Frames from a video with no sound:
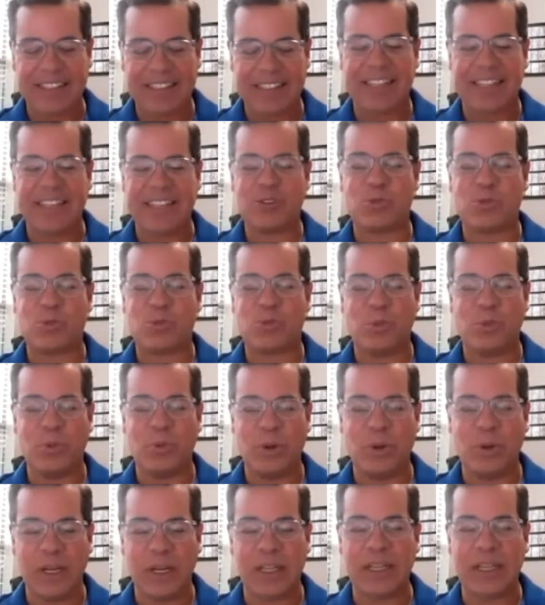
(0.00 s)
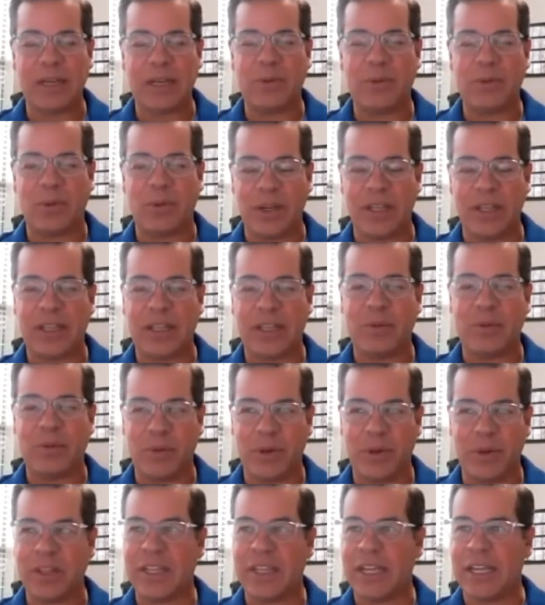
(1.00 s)
It's really, really,
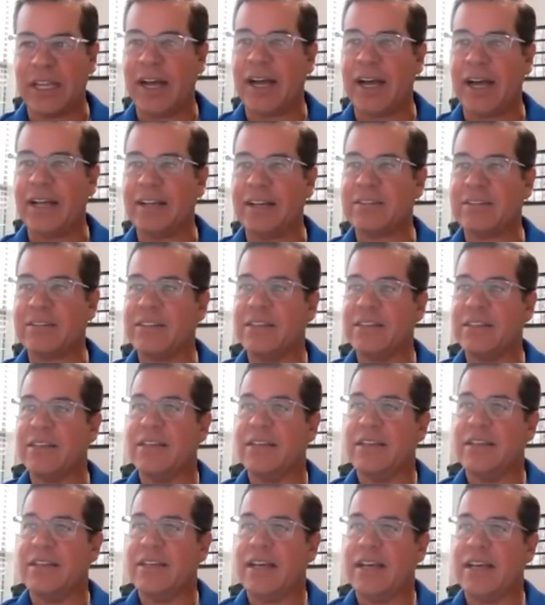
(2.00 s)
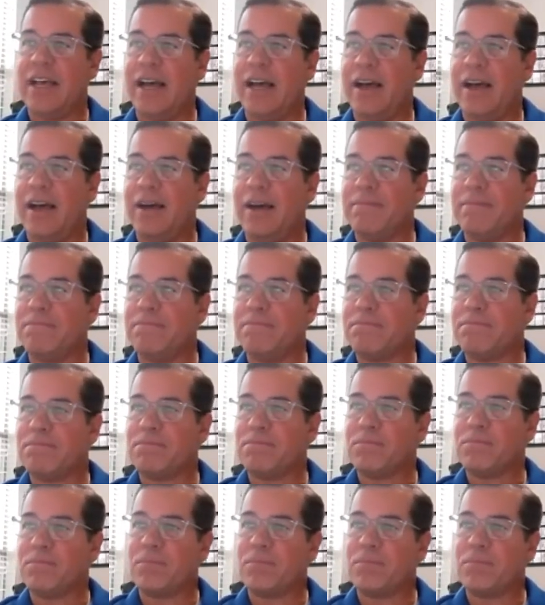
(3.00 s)
really hot. Um,